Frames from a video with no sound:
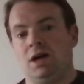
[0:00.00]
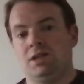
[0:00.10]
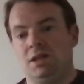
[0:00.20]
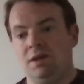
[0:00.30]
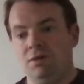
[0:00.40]

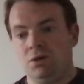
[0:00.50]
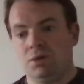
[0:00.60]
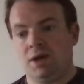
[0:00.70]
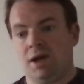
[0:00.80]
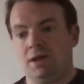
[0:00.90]
and see if you
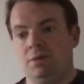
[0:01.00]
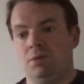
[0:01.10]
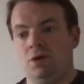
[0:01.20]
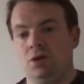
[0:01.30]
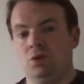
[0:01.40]
were kicking the
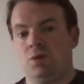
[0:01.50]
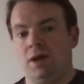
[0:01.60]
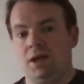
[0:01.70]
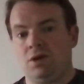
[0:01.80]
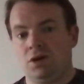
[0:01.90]
ball
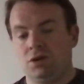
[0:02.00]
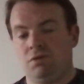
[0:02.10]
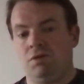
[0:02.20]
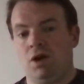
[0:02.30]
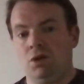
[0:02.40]
20 yards,
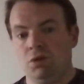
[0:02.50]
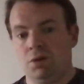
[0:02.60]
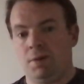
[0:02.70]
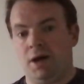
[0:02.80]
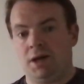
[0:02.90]
follow
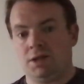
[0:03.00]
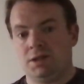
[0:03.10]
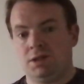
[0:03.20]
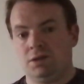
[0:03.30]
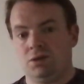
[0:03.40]
your
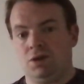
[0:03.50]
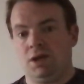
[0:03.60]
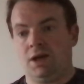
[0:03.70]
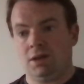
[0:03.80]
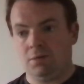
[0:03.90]
pass. So
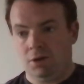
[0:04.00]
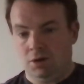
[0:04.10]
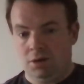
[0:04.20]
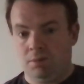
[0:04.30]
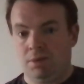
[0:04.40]
you kick the
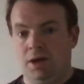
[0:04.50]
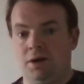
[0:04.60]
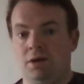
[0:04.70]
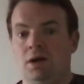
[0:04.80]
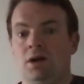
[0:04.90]
ball to the
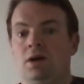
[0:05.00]
player,